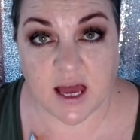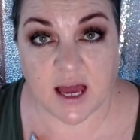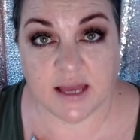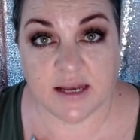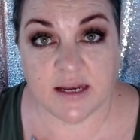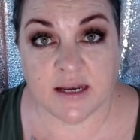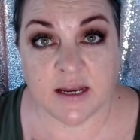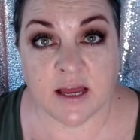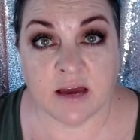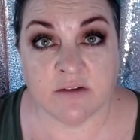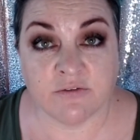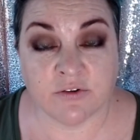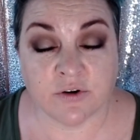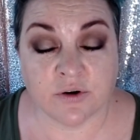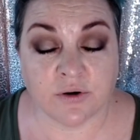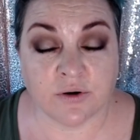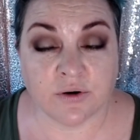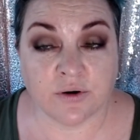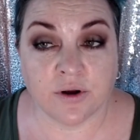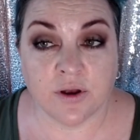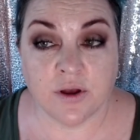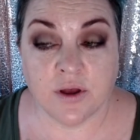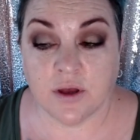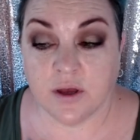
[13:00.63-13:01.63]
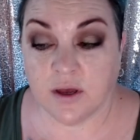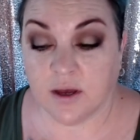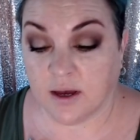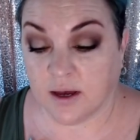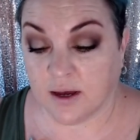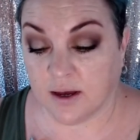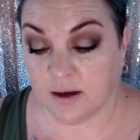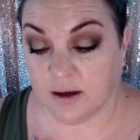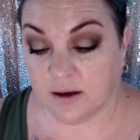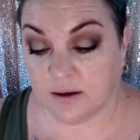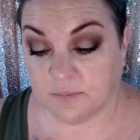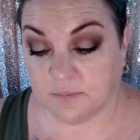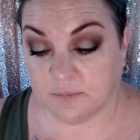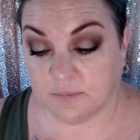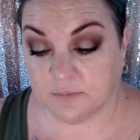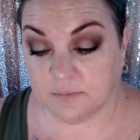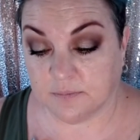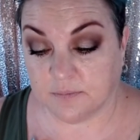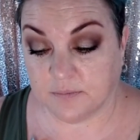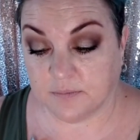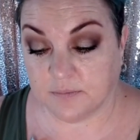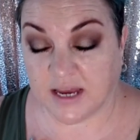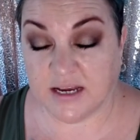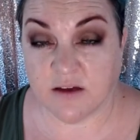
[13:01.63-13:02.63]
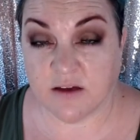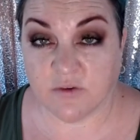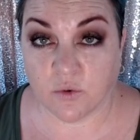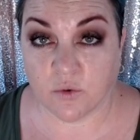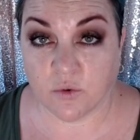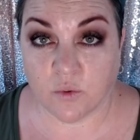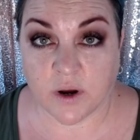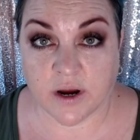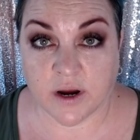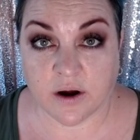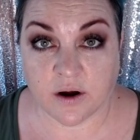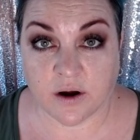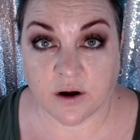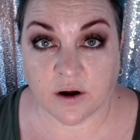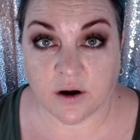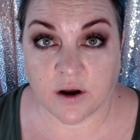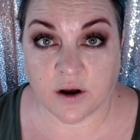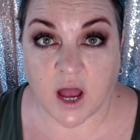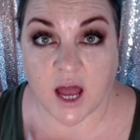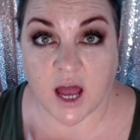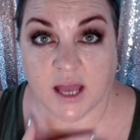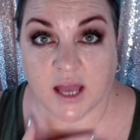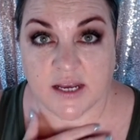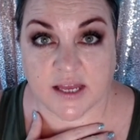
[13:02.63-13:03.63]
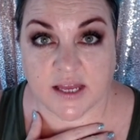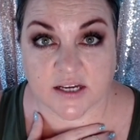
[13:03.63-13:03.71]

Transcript: I never wear high neck